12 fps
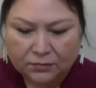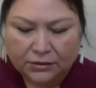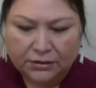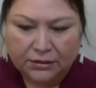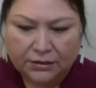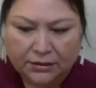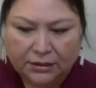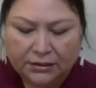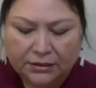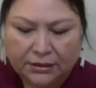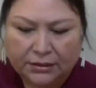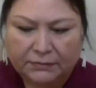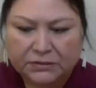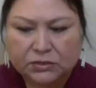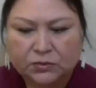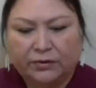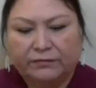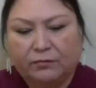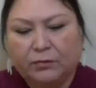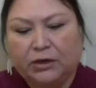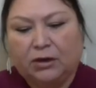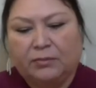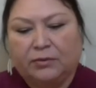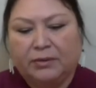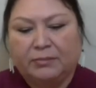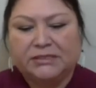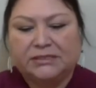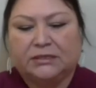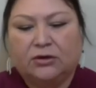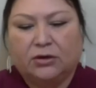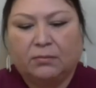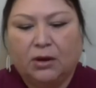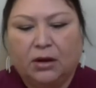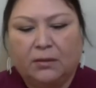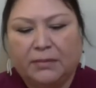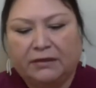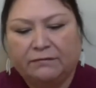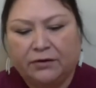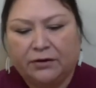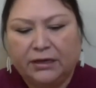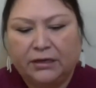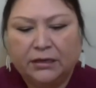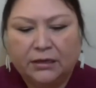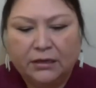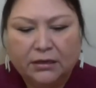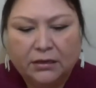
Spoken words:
The story from when Aubrey went missing, her mom gave very